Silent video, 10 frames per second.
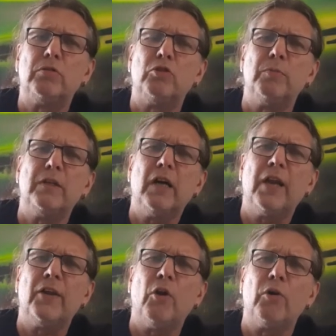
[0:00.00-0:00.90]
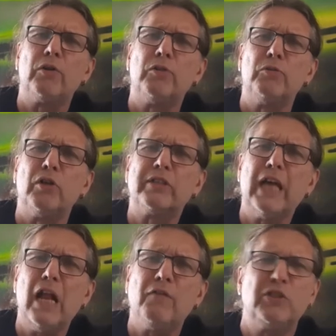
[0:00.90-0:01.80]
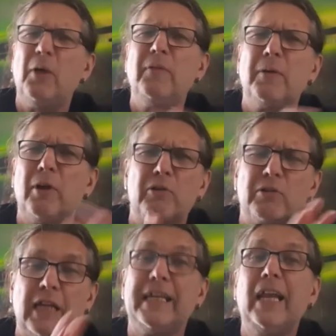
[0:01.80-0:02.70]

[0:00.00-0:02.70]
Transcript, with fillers: to be done unto yourself or something along those lines.